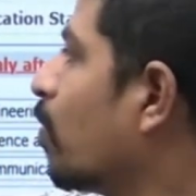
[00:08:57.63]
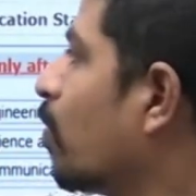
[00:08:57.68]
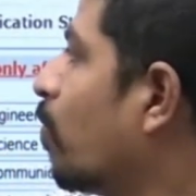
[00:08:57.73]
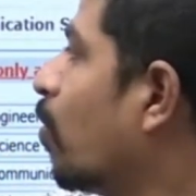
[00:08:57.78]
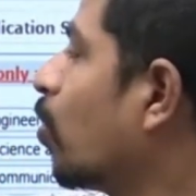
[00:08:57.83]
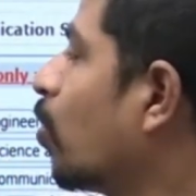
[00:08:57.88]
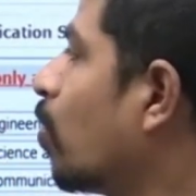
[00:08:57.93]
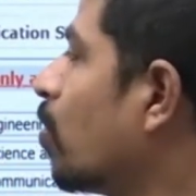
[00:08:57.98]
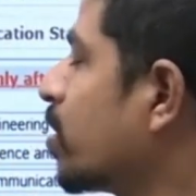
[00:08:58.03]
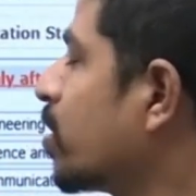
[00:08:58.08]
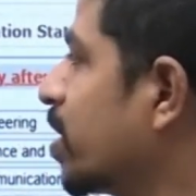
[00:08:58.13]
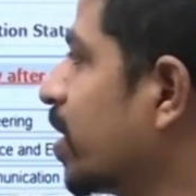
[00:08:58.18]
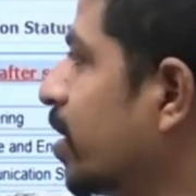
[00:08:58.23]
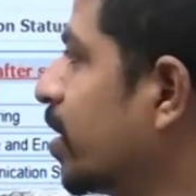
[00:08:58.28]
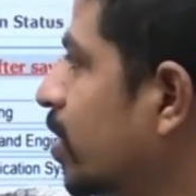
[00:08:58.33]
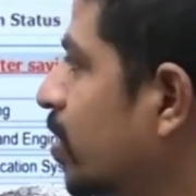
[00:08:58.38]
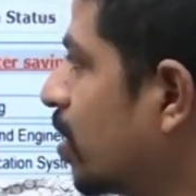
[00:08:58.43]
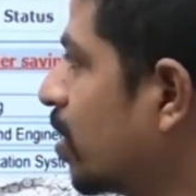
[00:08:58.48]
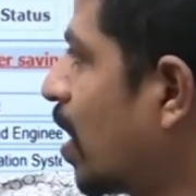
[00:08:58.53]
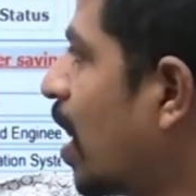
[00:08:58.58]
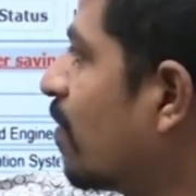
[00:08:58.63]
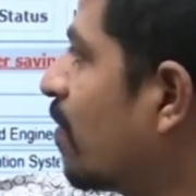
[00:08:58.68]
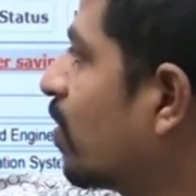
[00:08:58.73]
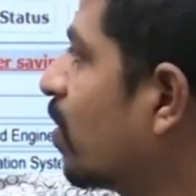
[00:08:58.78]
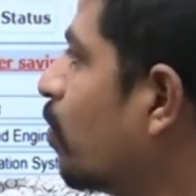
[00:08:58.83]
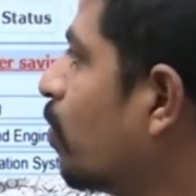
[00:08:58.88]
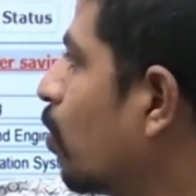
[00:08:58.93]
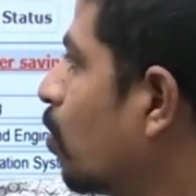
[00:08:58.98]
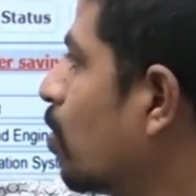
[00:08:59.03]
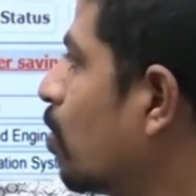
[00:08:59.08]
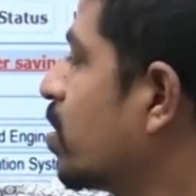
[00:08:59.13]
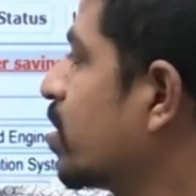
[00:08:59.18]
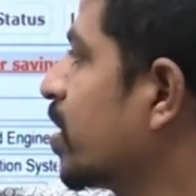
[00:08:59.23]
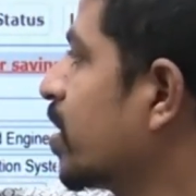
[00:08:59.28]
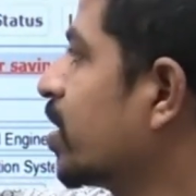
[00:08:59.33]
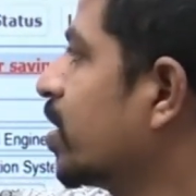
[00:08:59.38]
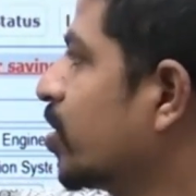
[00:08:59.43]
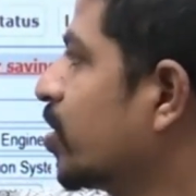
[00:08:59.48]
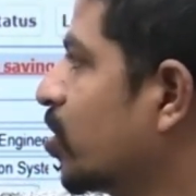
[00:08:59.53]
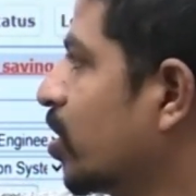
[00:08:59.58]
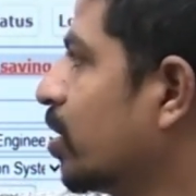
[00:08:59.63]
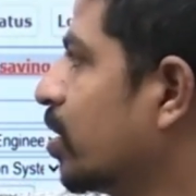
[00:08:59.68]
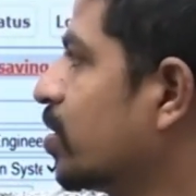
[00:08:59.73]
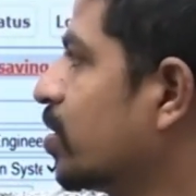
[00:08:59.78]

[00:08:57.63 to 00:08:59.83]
photon signature. After photon signature,